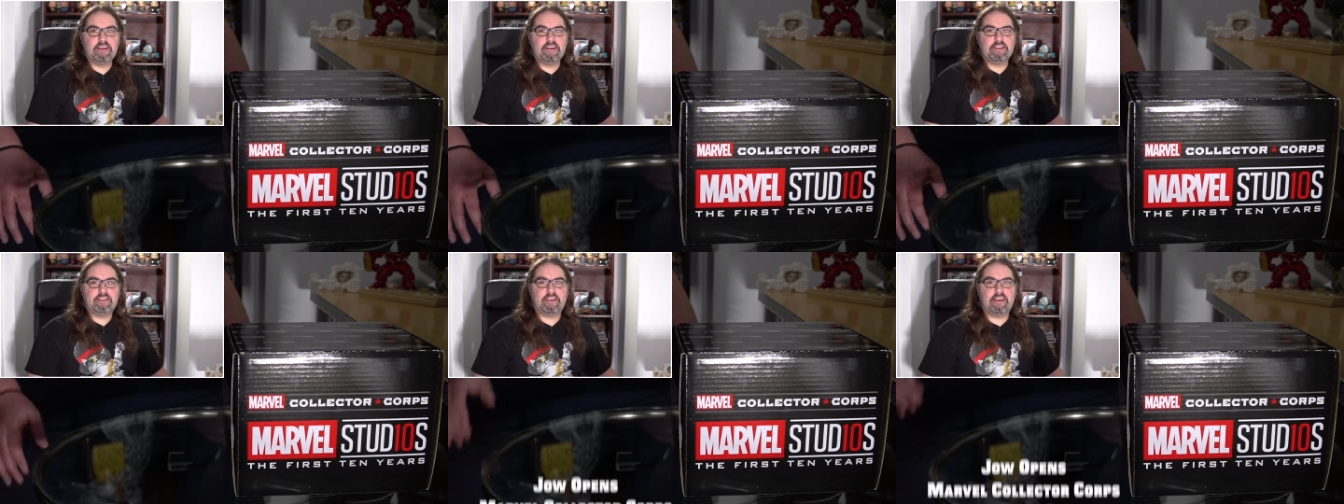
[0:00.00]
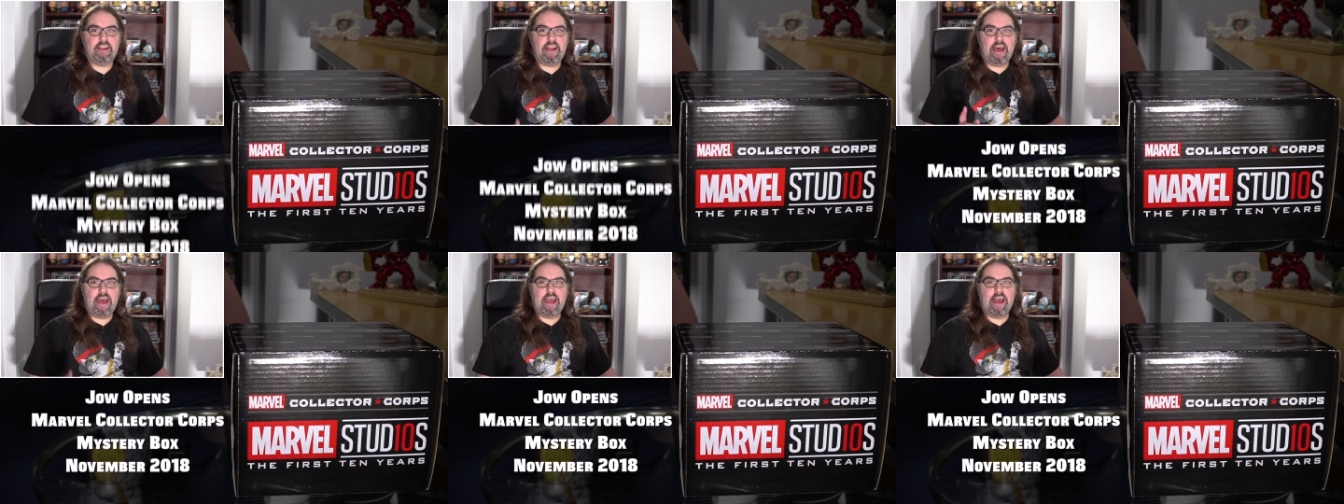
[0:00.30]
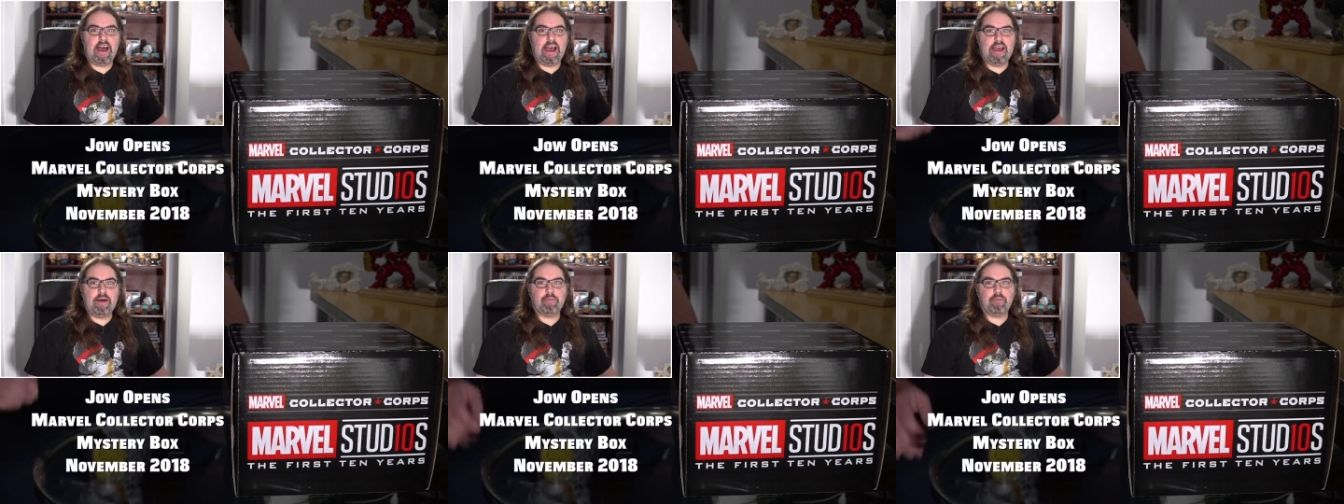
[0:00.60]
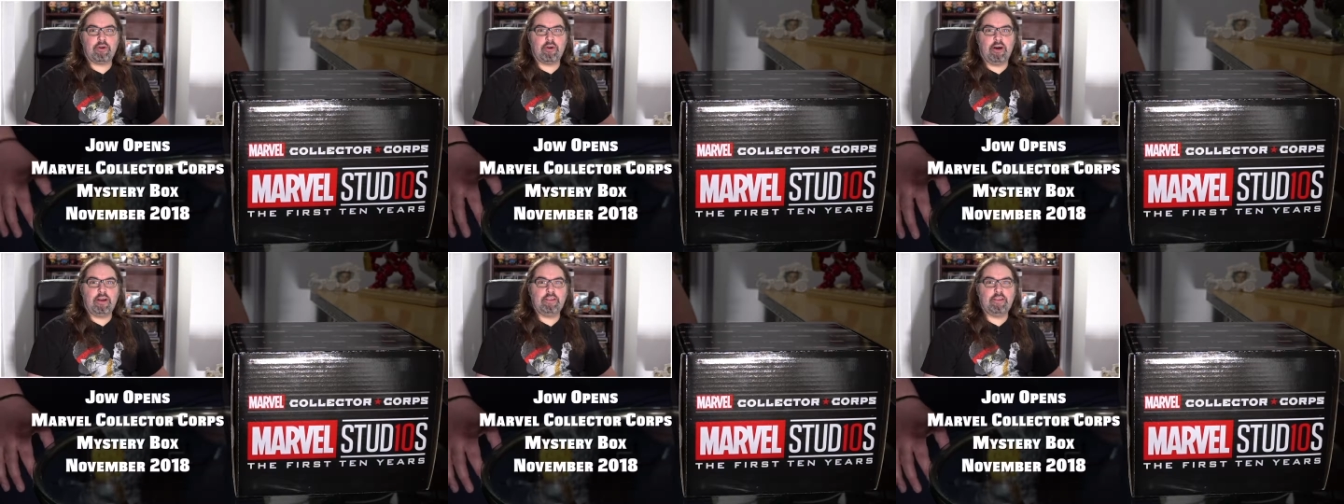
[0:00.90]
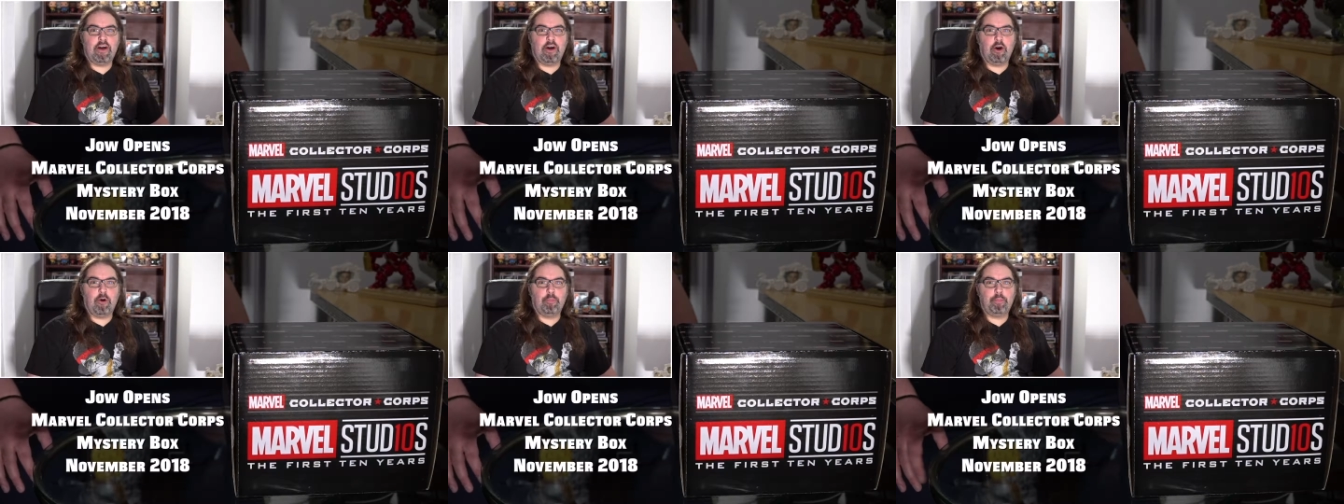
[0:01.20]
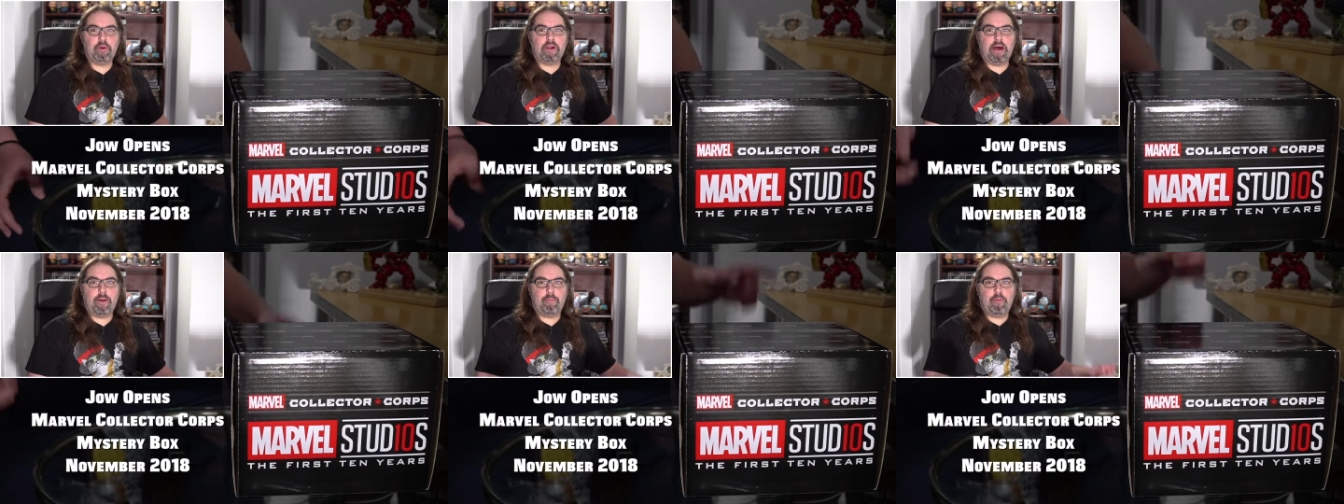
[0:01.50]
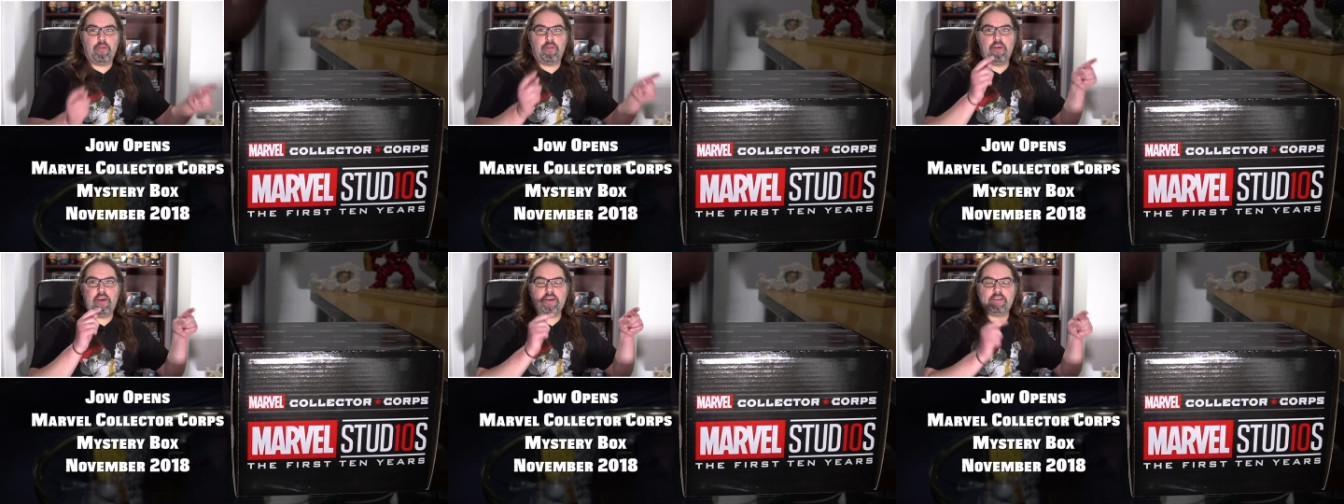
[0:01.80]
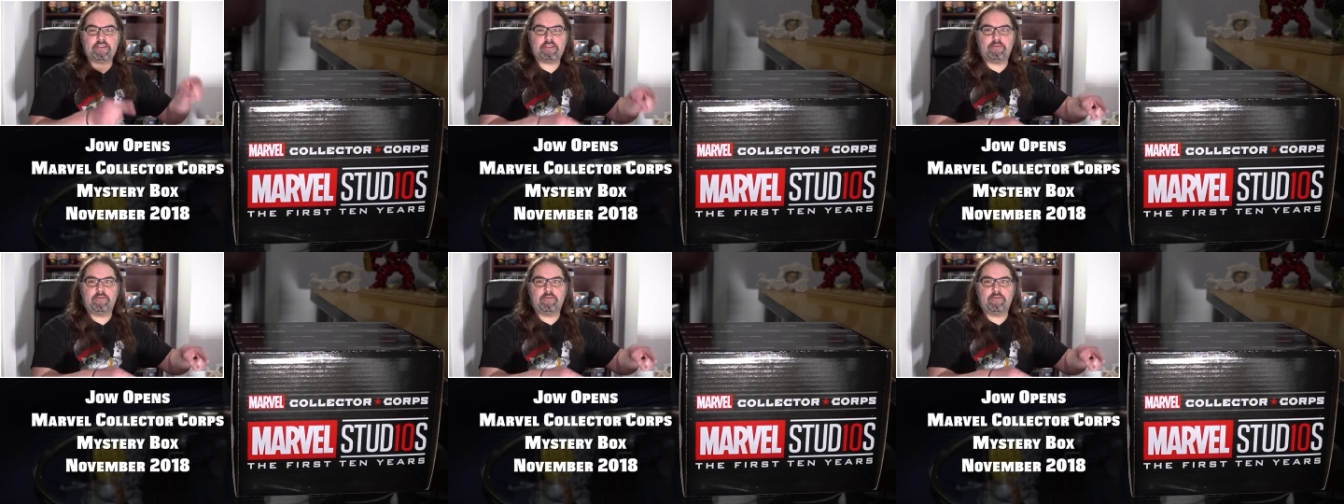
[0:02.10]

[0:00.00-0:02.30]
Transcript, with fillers: Today I am going to open up this